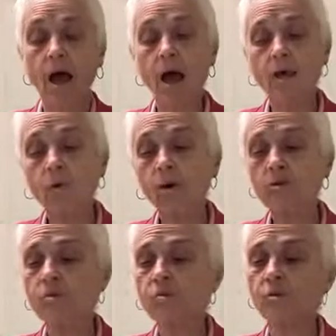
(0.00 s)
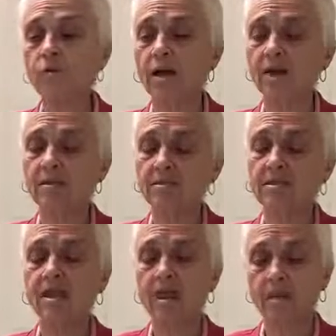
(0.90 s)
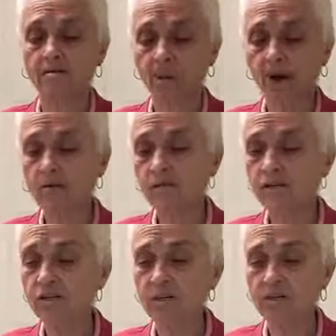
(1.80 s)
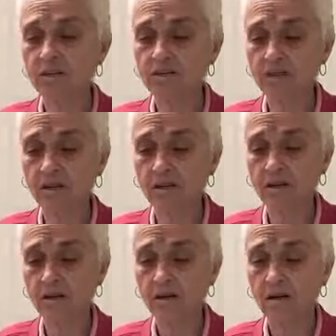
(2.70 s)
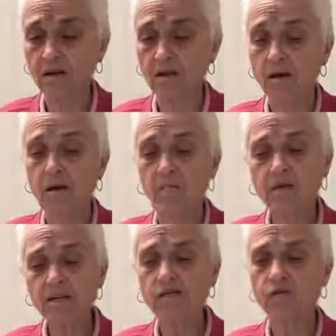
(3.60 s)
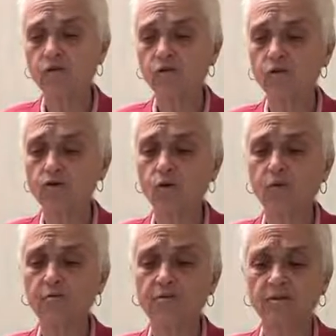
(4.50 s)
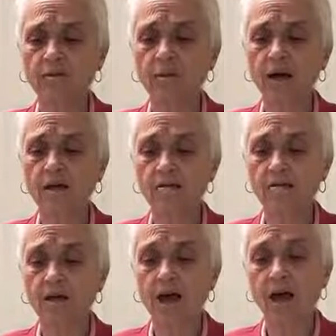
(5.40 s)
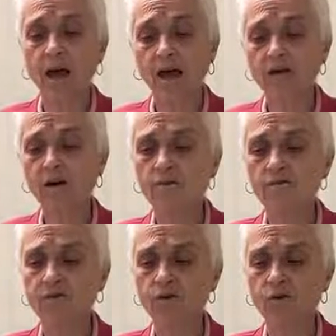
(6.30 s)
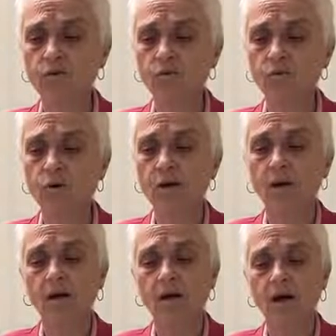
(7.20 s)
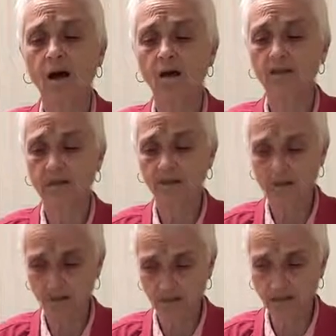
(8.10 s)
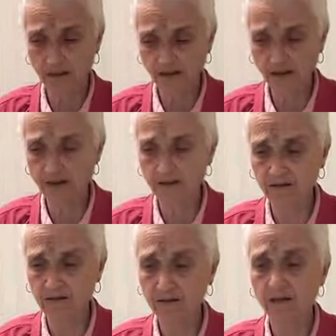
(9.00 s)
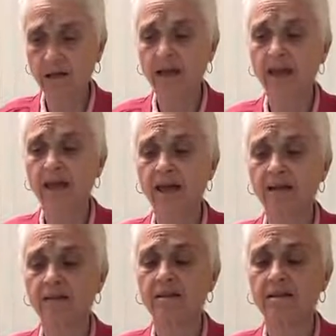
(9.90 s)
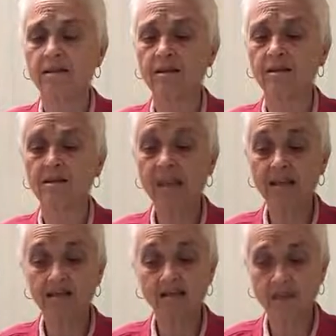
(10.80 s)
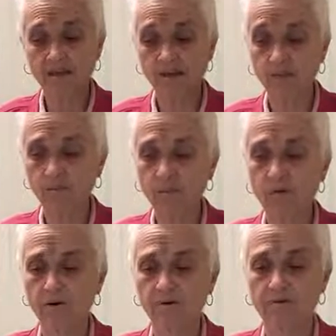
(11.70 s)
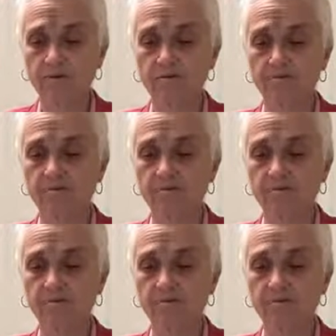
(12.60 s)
I welcome you as a Maharishi, my son. Pleased with your soulful tapas, I confer you on that title and the sanctity it imports.